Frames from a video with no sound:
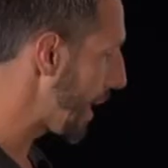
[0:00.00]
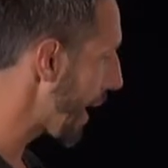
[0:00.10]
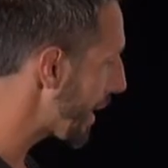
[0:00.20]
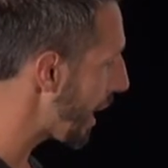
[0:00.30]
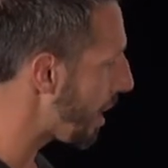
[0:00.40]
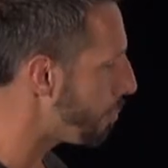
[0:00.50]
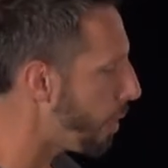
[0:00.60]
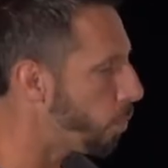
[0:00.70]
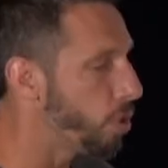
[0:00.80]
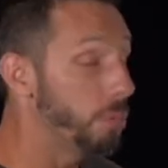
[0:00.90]
I get it.
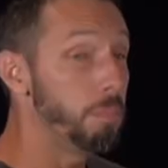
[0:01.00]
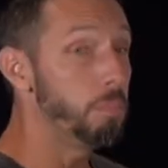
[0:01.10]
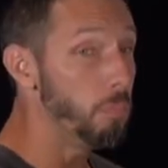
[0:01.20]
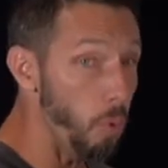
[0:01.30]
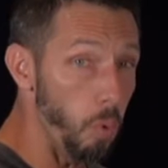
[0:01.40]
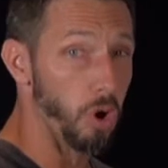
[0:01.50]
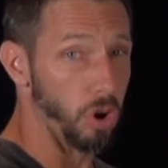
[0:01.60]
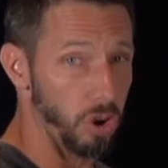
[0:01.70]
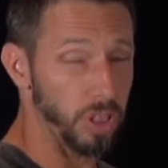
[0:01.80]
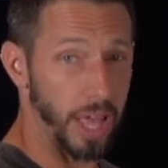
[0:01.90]
But we're
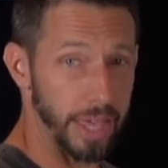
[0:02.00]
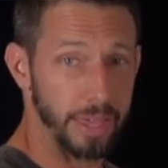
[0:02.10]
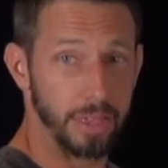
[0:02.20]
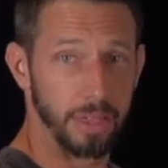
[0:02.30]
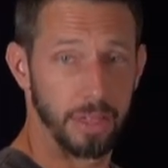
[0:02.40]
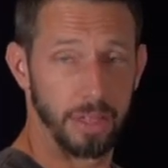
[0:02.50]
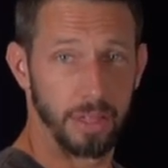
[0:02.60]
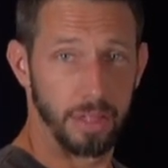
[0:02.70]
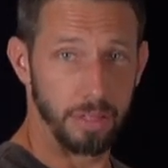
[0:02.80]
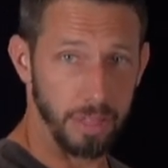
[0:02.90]
more like
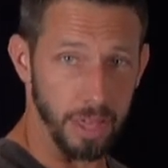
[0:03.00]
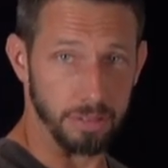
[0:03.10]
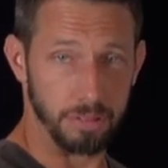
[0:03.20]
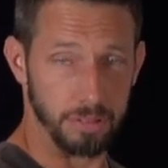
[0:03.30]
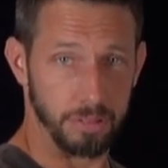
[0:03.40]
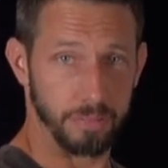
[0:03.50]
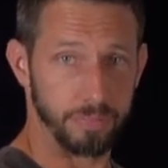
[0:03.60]
this.